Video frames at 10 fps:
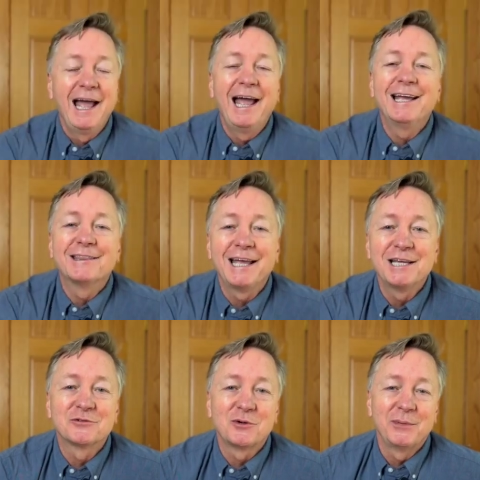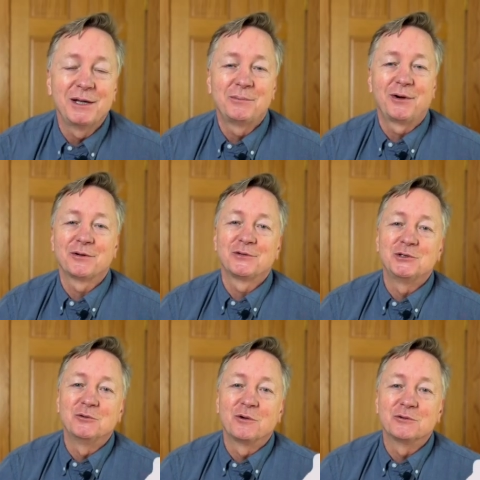Hey, and thanks for being part of the
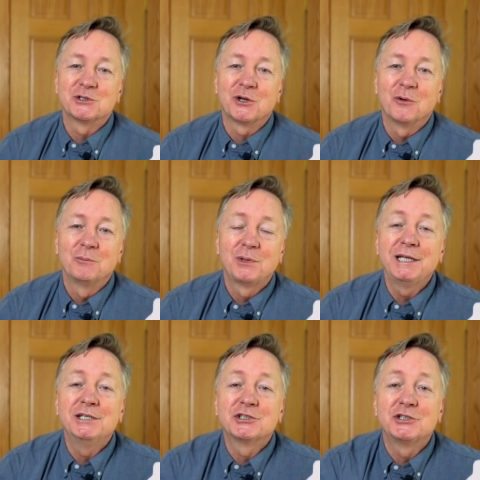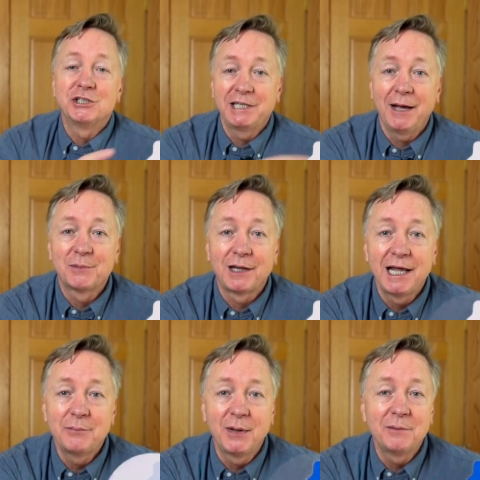Do-Over Show. Please, could you tap the
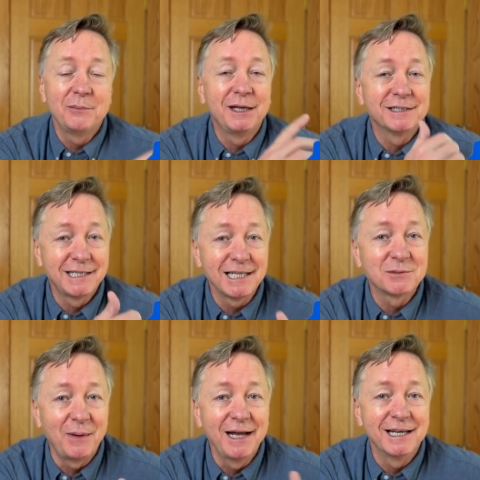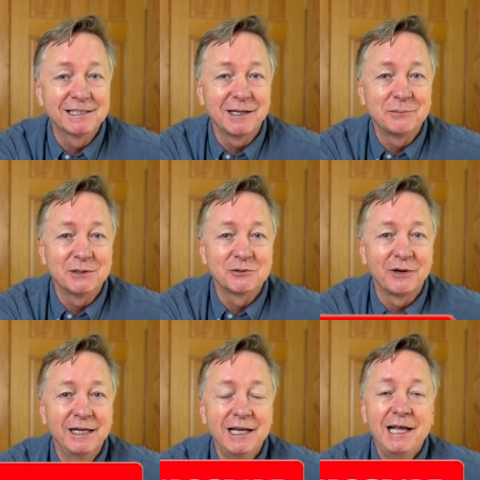like button, because that's my acceptance
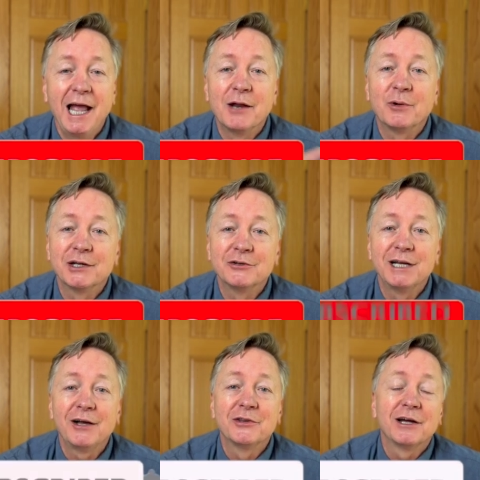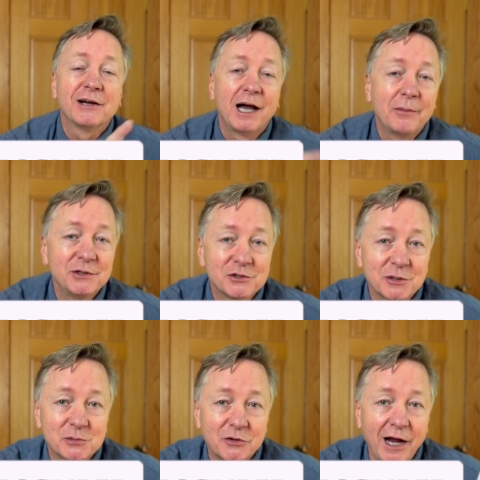rate. And while you're down there, how about you
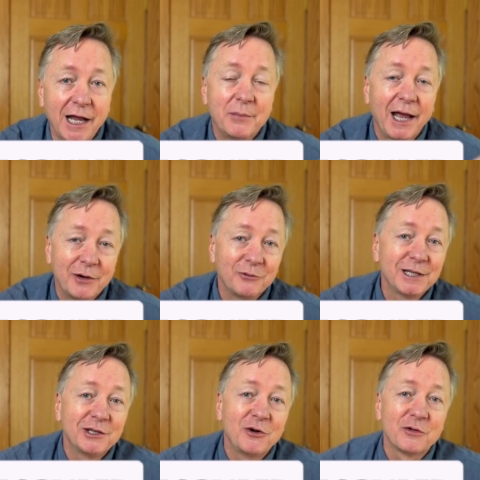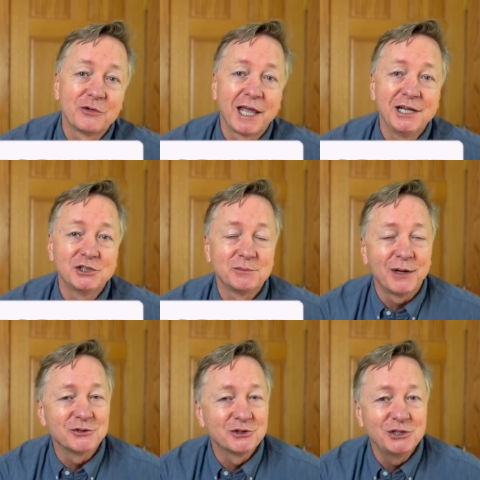subscribe and ring the notification
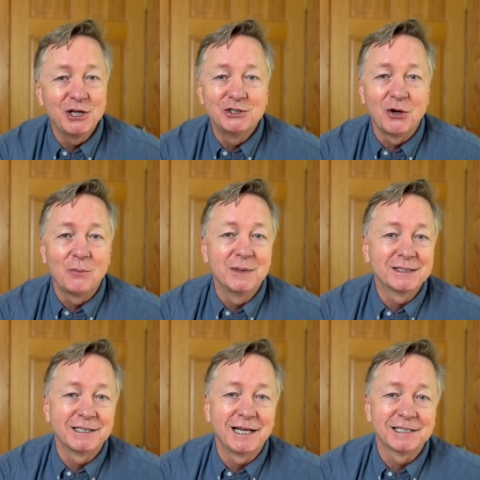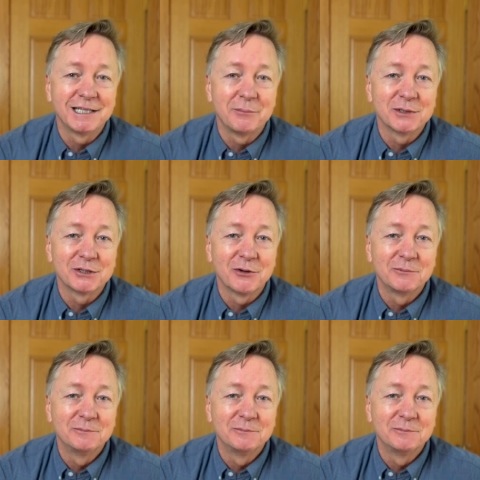bell so you don't miss the next episode.